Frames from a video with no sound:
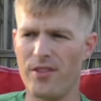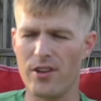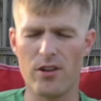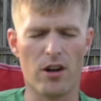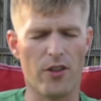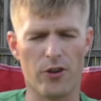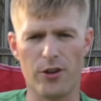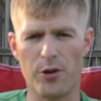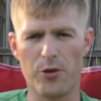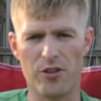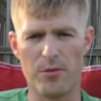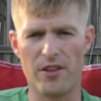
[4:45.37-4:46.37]
cook on the grill
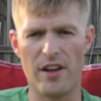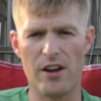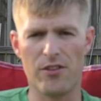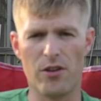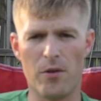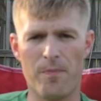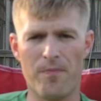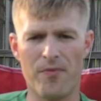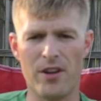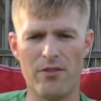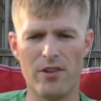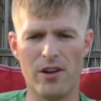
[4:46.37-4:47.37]
or something like that. So
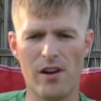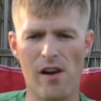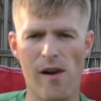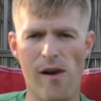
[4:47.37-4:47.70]
if I